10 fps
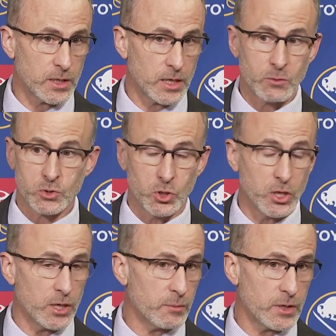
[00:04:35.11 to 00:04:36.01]
And he was
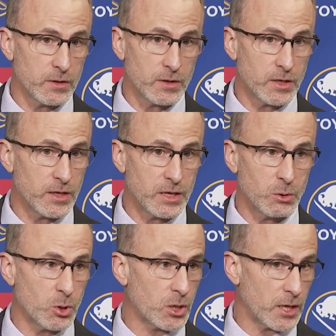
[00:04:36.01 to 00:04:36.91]
good. I mean, he
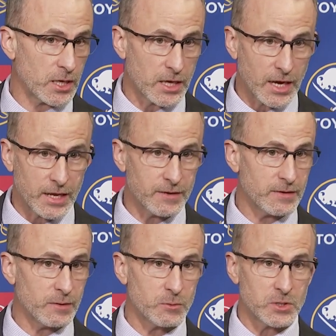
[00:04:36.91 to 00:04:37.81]
looked like
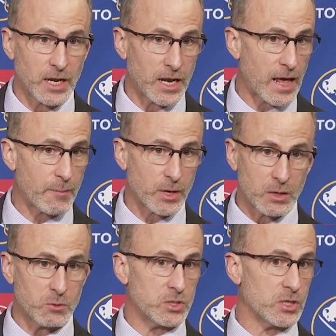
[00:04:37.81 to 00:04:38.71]
he was dynamic.
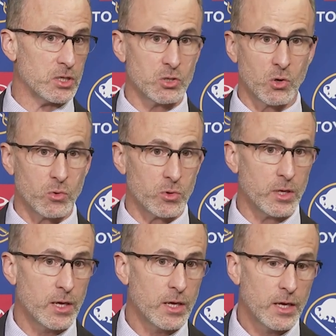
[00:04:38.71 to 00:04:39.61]
He was in the zone.
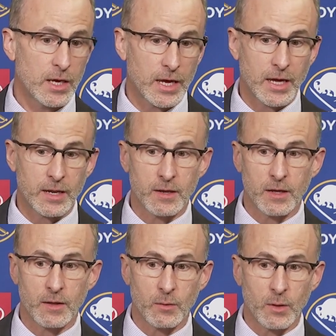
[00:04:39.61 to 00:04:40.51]
And
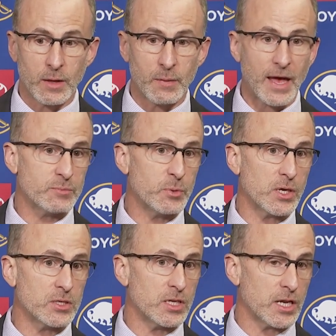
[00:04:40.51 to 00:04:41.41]
that's
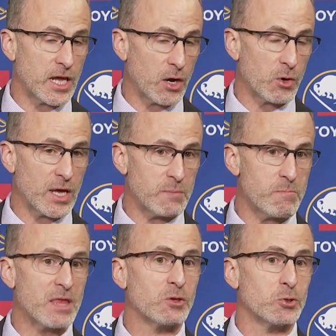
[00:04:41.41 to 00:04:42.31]
because he didn't carry any
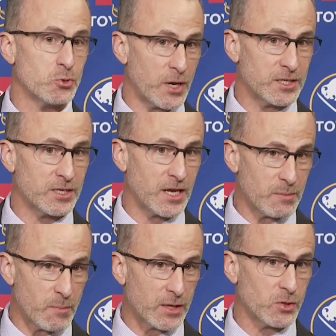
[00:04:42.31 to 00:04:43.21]
mental stress,
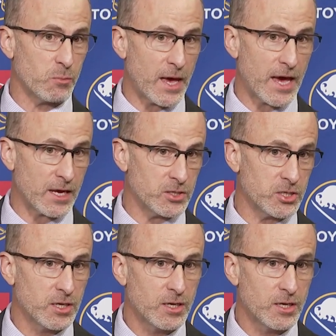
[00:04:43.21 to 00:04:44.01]
any mental baggage.